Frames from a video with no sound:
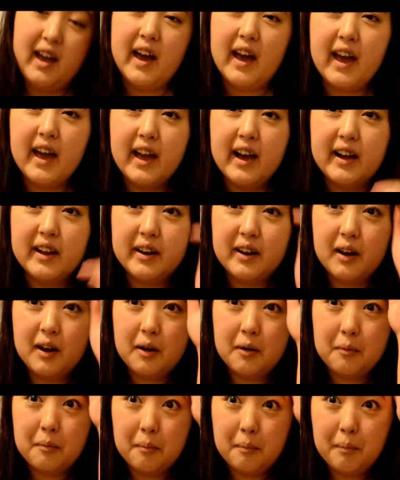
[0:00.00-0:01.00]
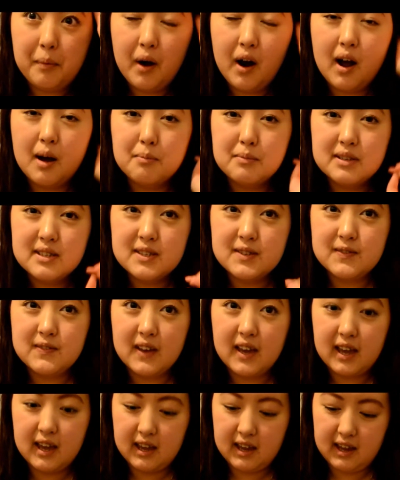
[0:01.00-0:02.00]
And Promise
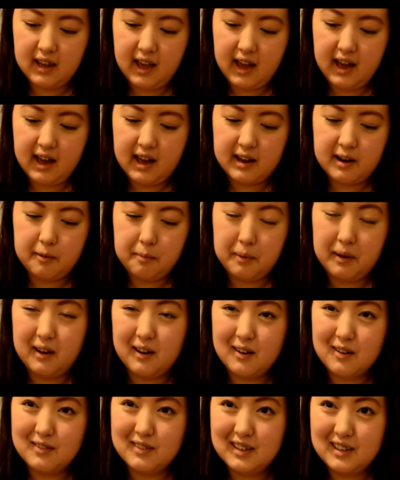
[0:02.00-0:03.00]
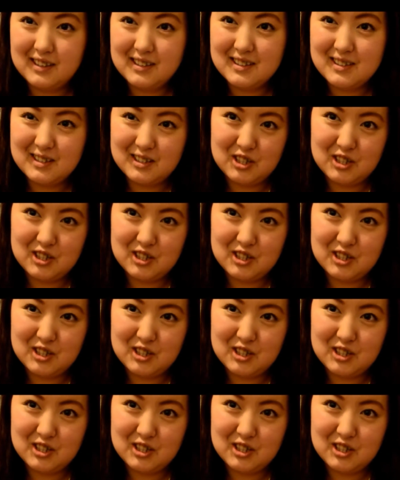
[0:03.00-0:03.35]
Fang had a pair of these.